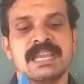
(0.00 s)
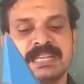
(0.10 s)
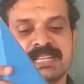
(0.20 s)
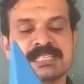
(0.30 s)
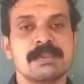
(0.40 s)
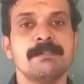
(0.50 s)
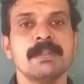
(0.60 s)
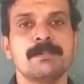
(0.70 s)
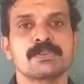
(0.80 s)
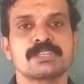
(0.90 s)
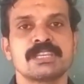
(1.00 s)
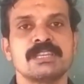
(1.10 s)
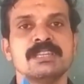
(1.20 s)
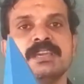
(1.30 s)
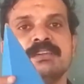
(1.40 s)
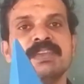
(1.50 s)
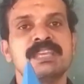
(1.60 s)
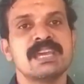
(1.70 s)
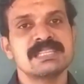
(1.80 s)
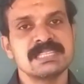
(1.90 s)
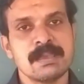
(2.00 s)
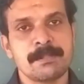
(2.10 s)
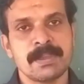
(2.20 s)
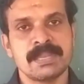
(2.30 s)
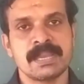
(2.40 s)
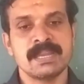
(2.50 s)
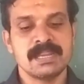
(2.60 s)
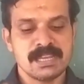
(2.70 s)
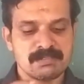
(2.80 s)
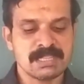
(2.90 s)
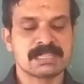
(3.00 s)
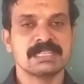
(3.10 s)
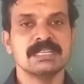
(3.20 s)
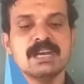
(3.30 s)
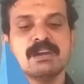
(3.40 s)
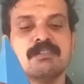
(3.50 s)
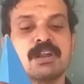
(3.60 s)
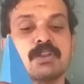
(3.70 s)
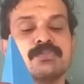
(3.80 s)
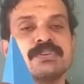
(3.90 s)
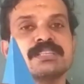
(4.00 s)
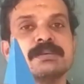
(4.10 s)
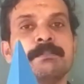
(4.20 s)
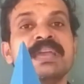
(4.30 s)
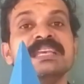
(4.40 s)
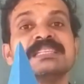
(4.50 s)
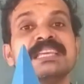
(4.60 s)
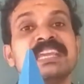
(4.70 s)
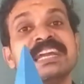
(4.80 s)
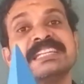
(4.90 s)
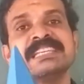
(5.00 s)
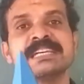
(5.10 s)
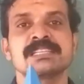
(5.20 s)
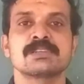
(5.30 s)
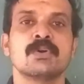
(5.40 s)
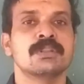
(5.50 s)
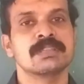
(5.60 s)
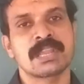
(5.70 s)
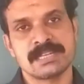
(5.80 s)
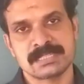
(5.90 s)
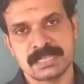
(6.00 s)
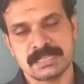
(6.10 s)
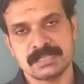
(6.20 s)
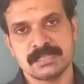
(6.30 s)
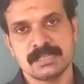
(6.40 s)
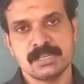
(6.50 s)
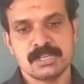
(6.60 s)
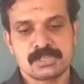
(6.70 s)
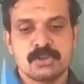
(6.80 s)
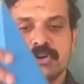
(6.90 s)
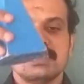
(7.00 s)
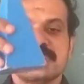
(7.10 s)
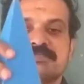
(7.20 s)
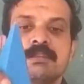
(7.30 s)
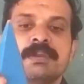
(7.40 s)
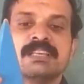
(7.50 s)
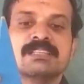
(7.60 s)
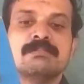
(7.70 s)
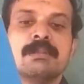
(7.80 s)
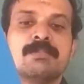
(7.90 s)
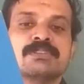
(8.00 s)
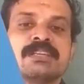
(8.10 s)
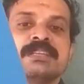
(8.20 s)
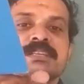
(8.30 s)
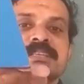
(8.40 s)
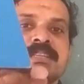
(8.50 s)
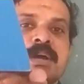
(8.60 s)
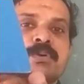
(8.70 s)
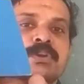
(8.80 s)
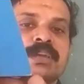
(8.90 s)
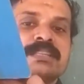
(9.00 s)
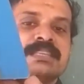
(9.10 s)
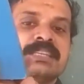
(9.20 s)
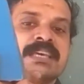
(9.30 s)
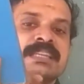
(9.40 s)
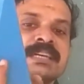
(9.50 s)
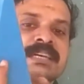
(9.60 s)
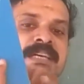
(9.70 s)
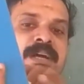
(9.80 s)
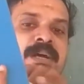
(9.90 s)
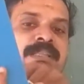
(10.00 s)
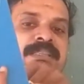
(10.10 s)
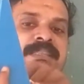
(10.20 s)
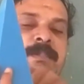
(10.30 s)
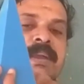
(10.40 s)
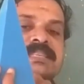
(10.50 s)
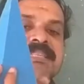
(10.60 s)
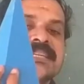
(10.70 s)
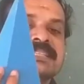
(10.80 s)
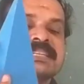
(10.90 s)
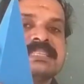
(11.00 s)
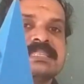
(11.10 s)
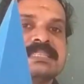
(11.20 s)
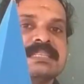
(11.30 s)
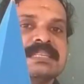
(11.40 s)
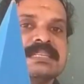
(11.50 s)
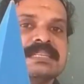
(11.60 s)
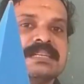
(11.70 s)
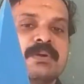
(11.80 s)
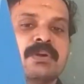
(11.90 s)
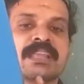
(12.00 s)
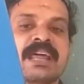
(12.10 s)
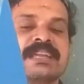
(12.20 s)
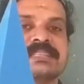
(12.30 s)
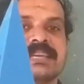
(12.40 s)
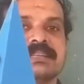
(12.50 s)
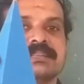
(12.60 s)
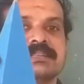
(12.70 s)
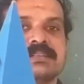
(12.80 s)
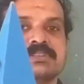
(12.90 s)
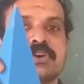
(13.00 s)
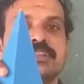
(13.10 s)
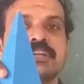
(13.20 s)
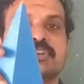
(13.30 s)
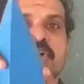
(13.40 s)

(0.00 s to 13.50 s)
in the simple position we can see a pentagon with one of its base edges on the right side. So this will be the simple position. Now you can see that the base edge is on the right side. So in the